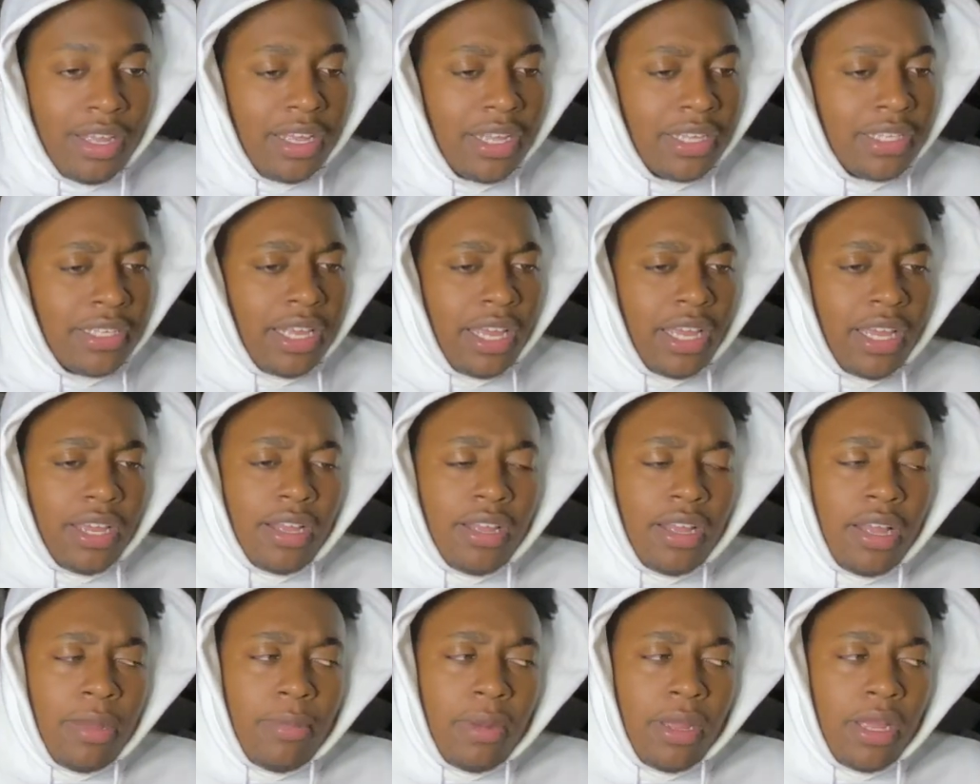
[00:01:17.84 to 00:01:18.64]
It's
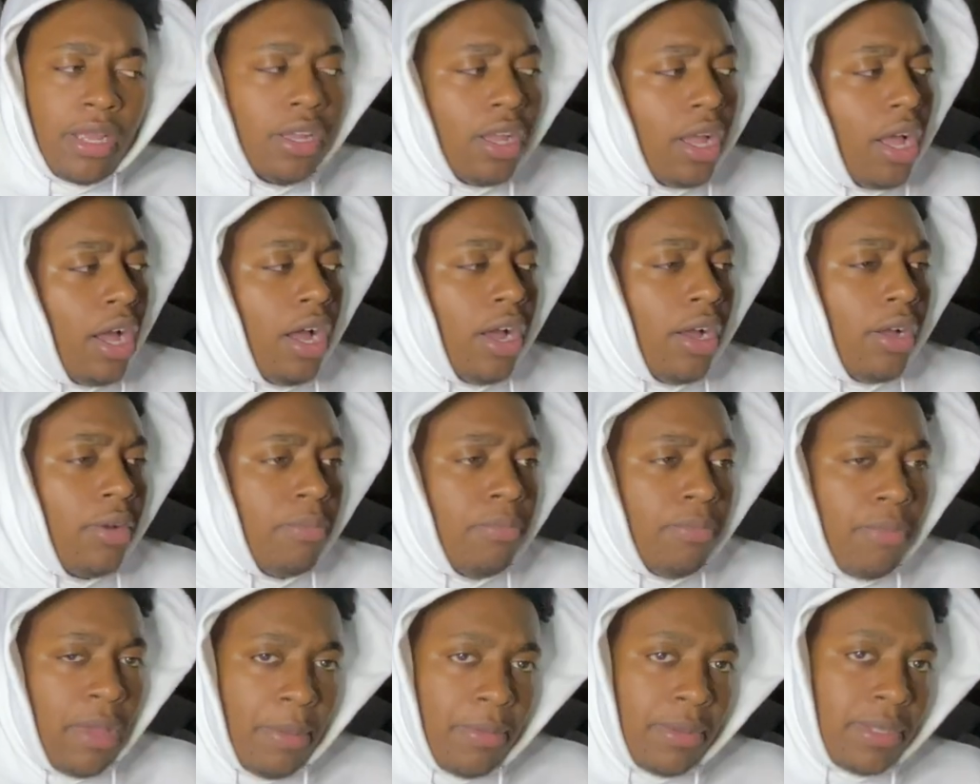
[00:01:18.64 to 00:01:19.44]
like, I'm like, oh,
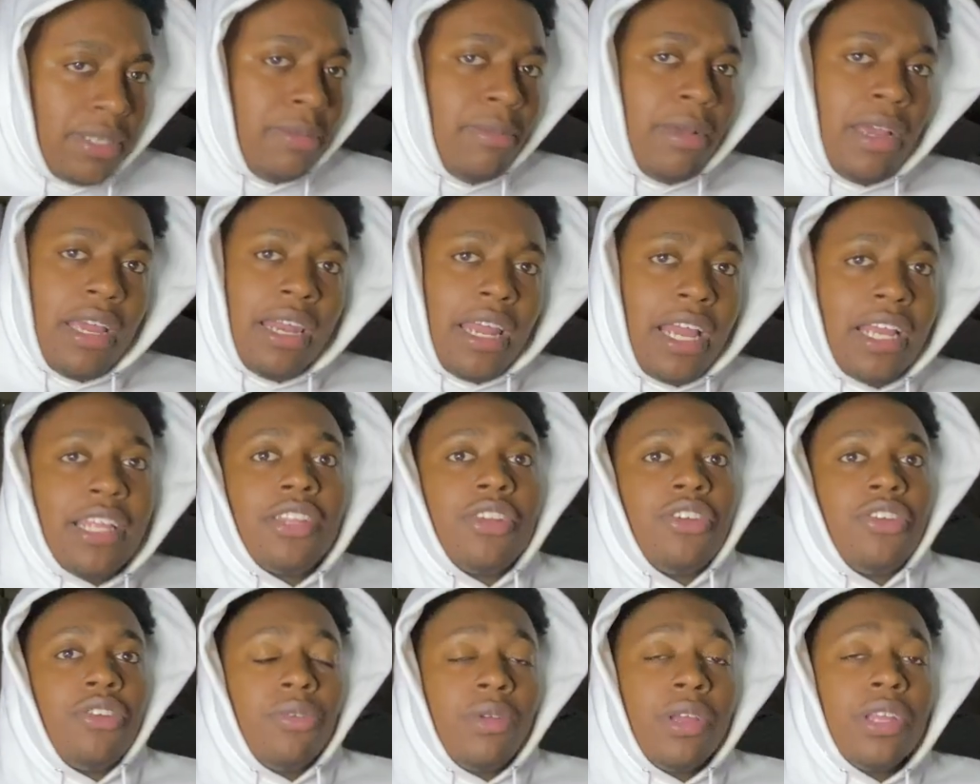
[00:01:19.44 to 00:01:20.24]
maybe somebody
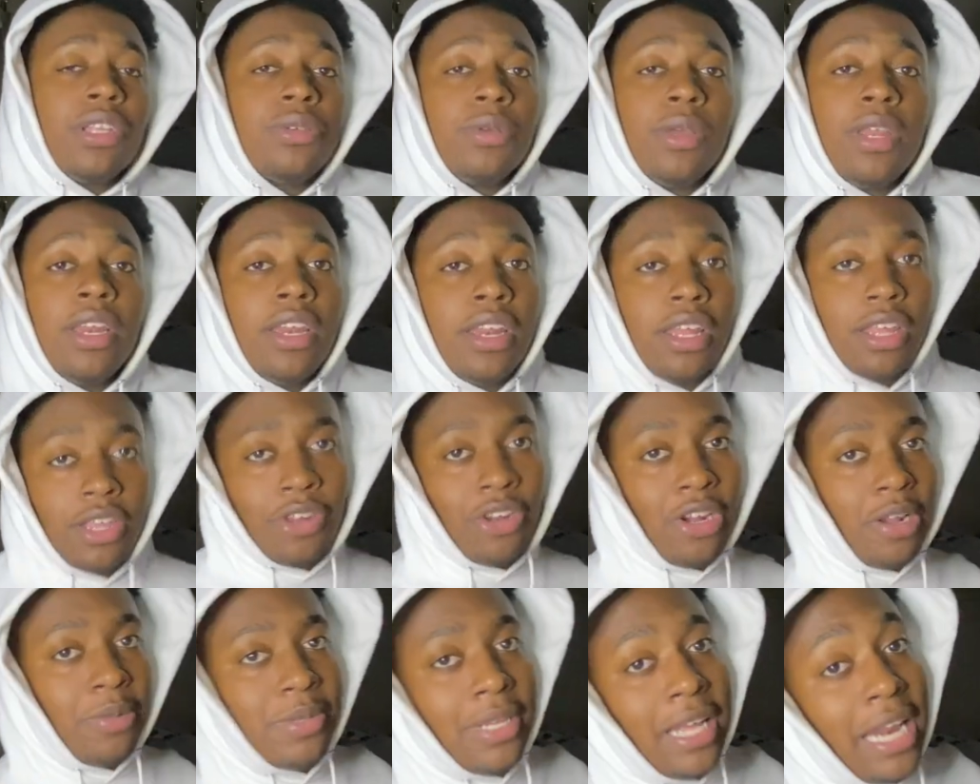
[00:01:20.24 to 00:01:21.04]
liked it or retweeted it.
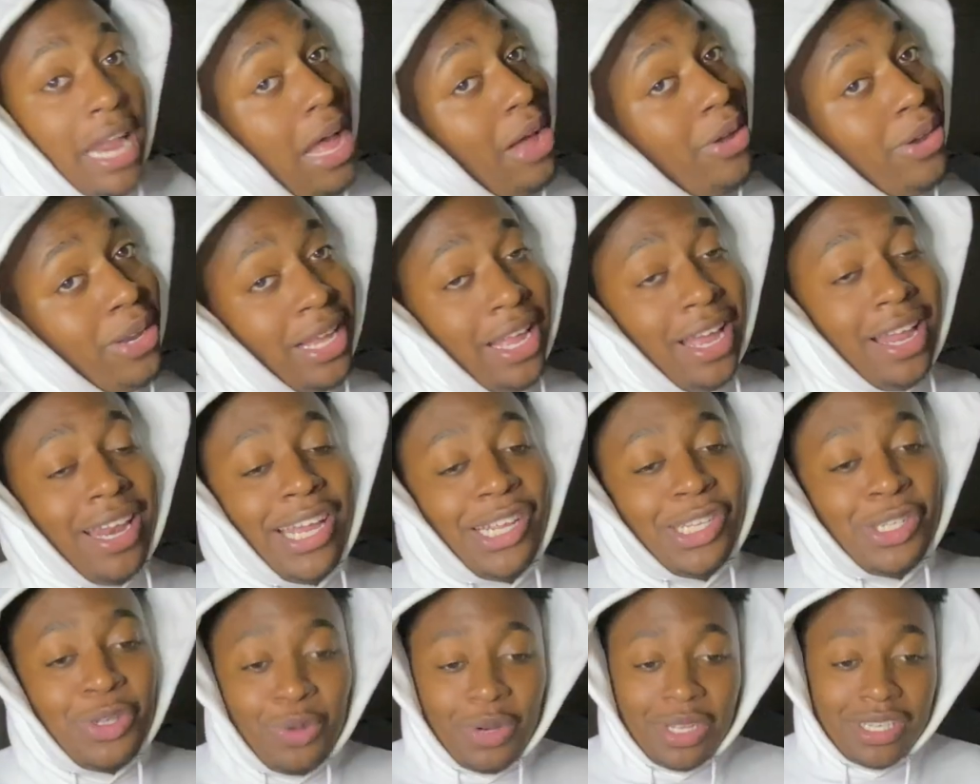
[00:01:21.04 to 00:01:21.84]
You know what I'm saying? I only got
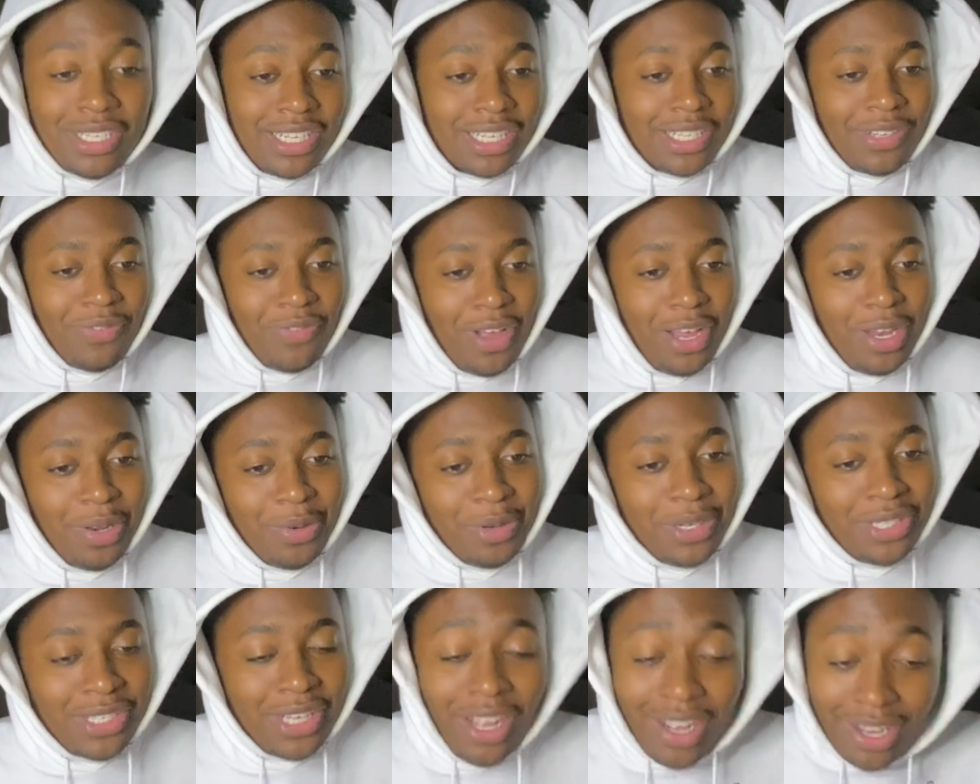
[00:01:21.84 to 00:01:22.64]
like 26
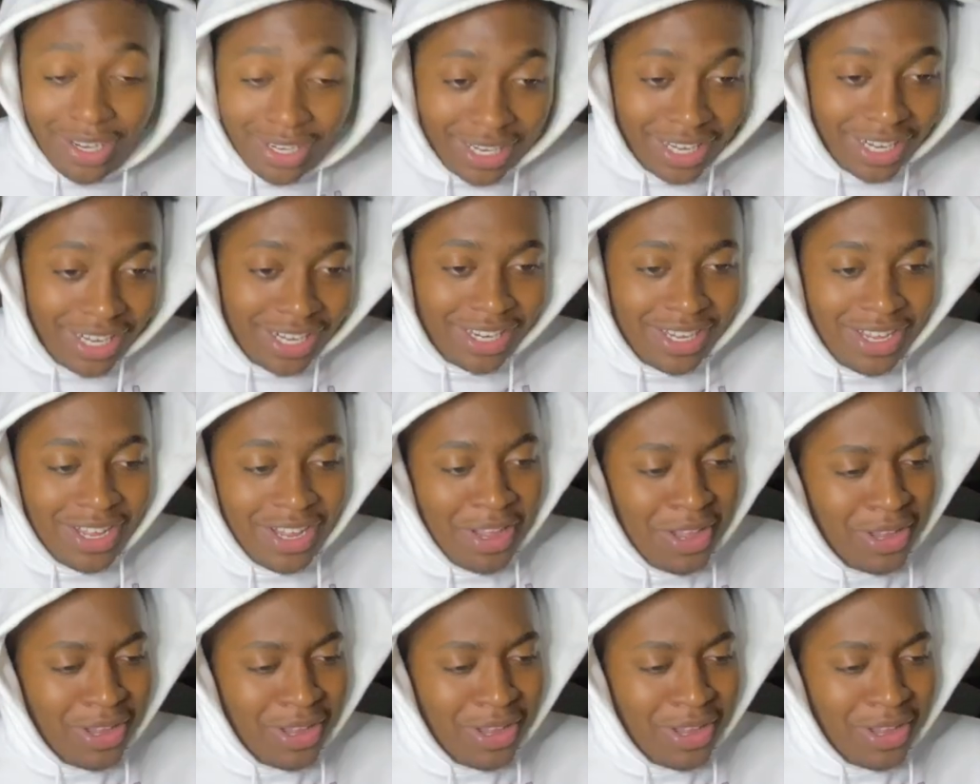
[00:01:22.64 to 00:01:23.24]
followers on there.